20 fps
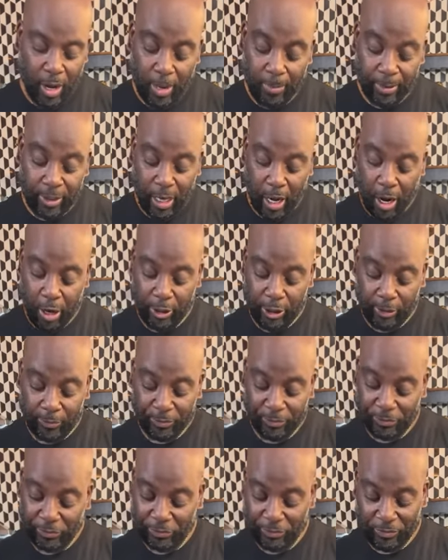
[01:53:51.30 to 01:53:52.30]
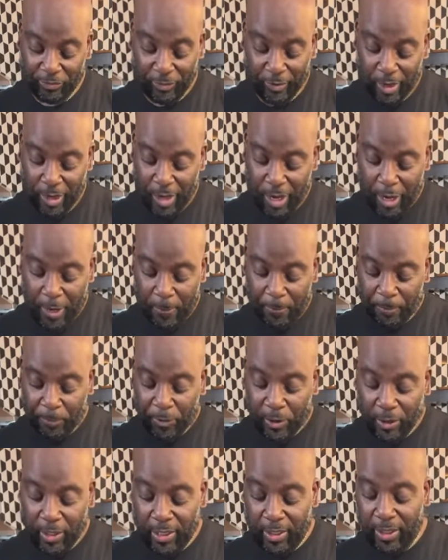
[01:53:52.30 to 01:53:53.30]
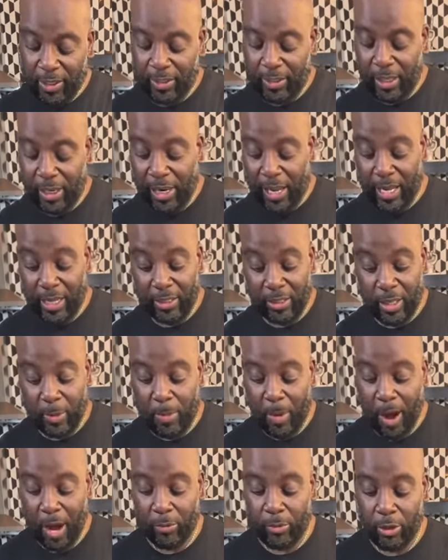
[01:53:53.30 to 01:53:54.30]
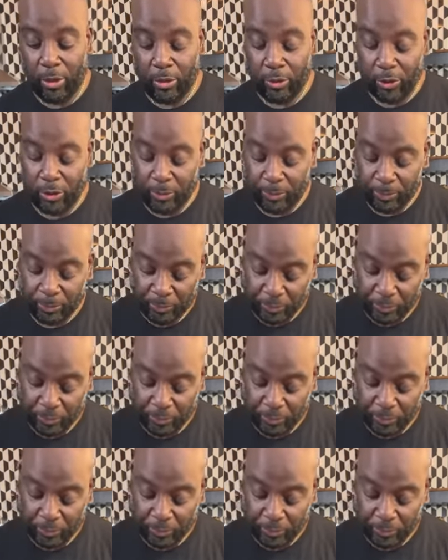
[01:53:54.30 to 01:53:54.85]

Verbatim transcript: I'm sorry. This is the lazy pot roast.